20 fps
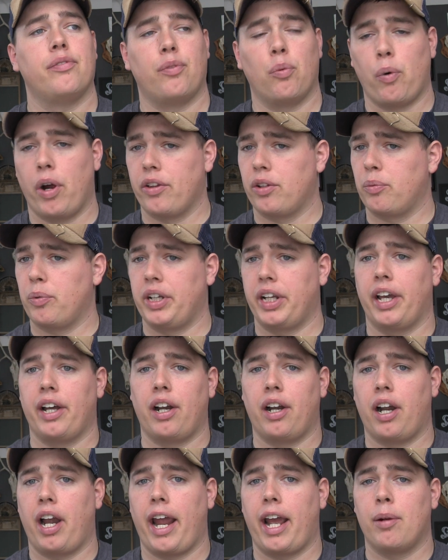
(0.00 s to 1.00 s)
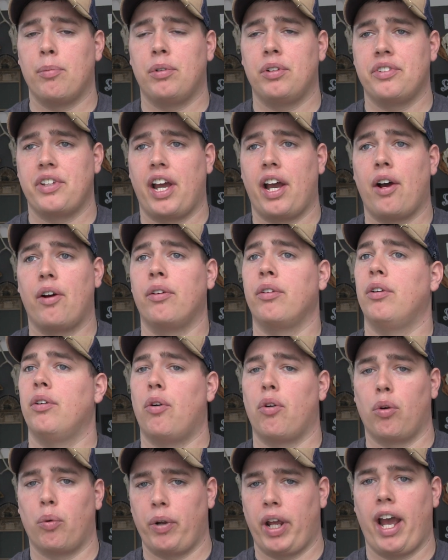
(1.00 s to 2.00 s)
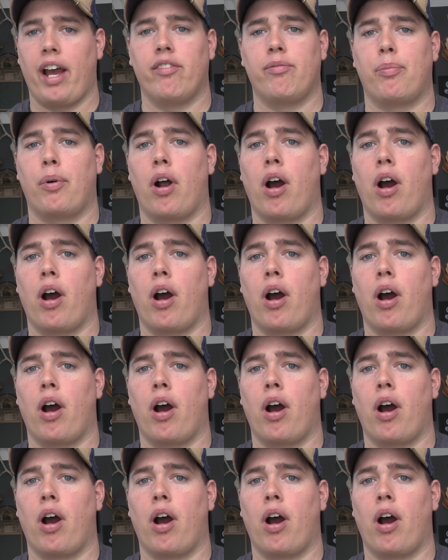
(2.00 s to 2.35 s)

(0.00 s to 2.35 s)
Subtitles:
Whether we get our animal down or we have